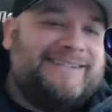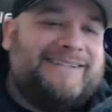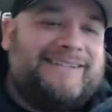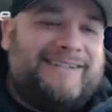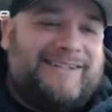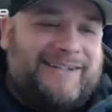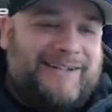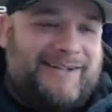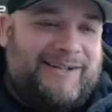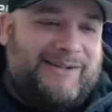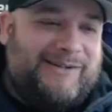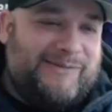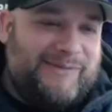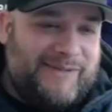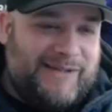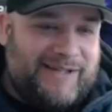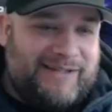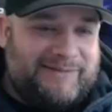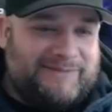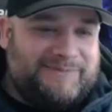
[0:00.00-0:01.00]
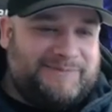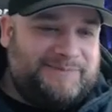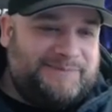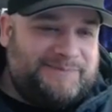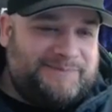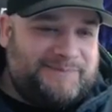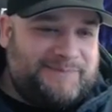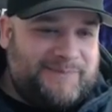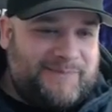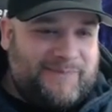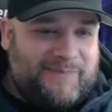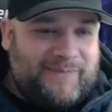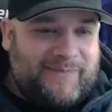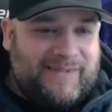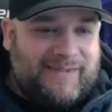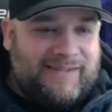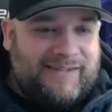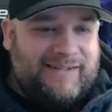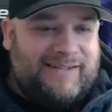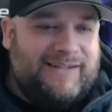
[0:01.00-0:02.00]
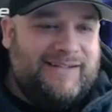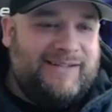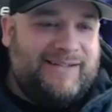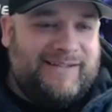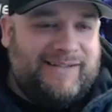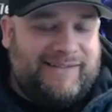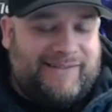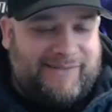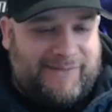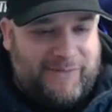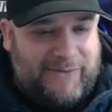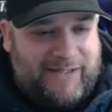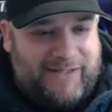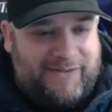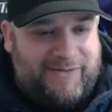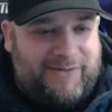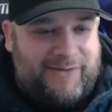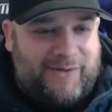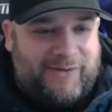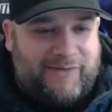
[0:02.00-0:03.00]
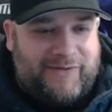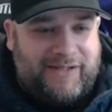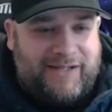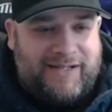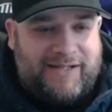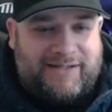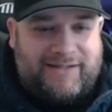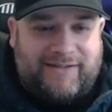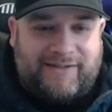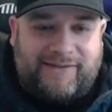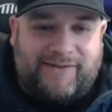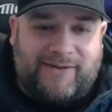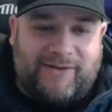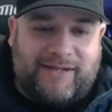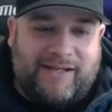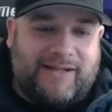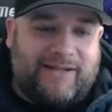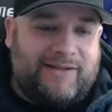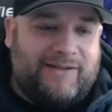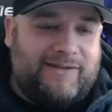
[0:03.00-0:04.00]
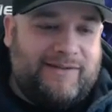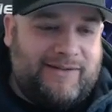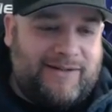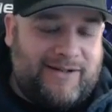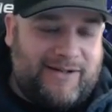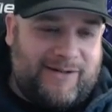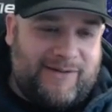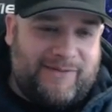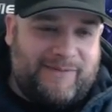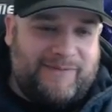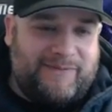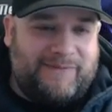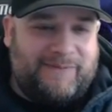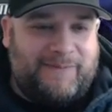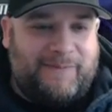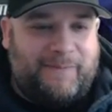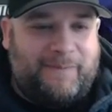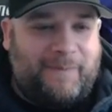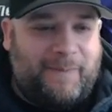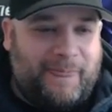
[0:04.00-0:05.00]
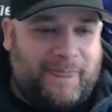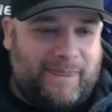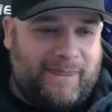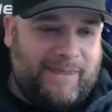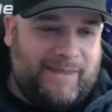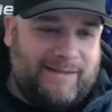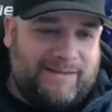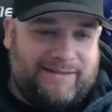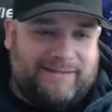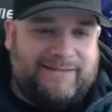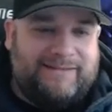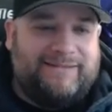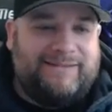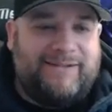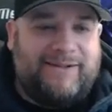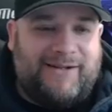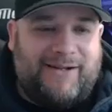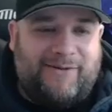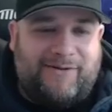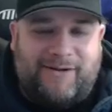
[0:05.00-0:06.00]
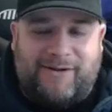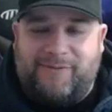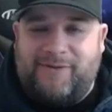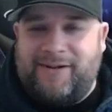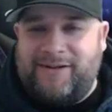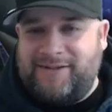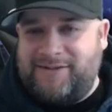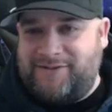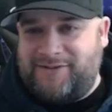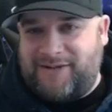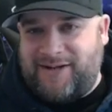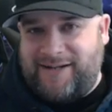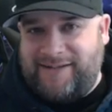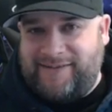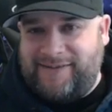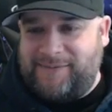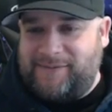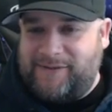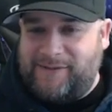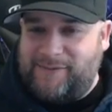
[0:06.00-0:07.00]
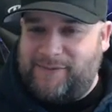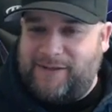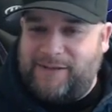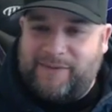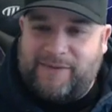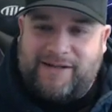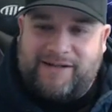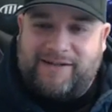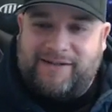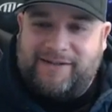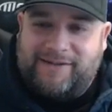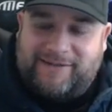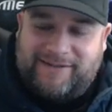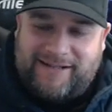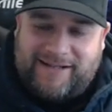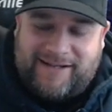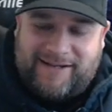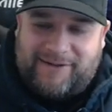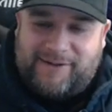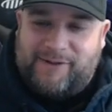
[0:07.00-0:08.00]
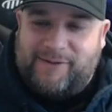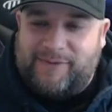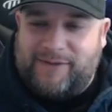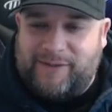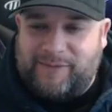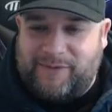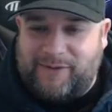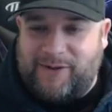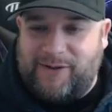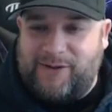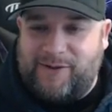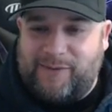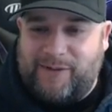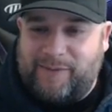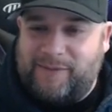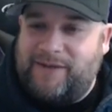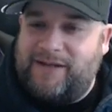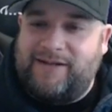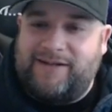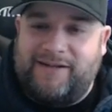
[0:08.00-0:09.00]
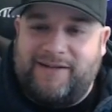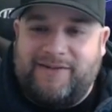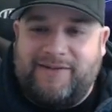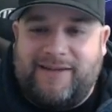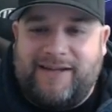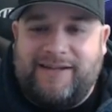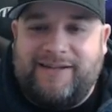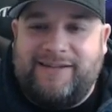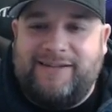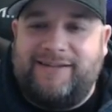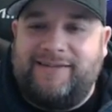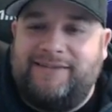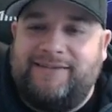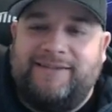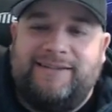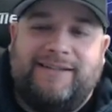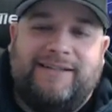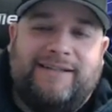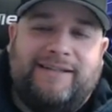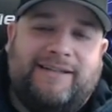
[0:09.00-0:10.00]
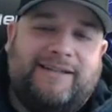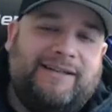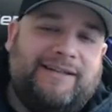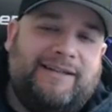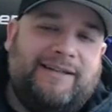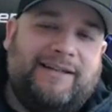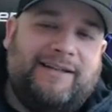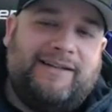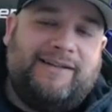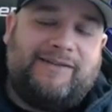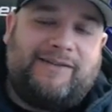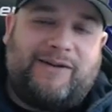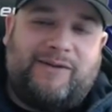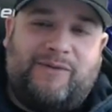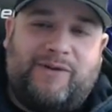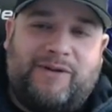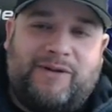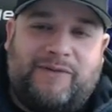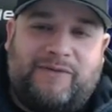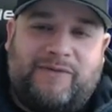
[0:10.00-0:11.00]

Oh man. Sweet, new notifications. Okay. No, I wanted to try something, but I'm not gonna. I gotta open up Chrome, and I'm not gonna do that again. So I wonder if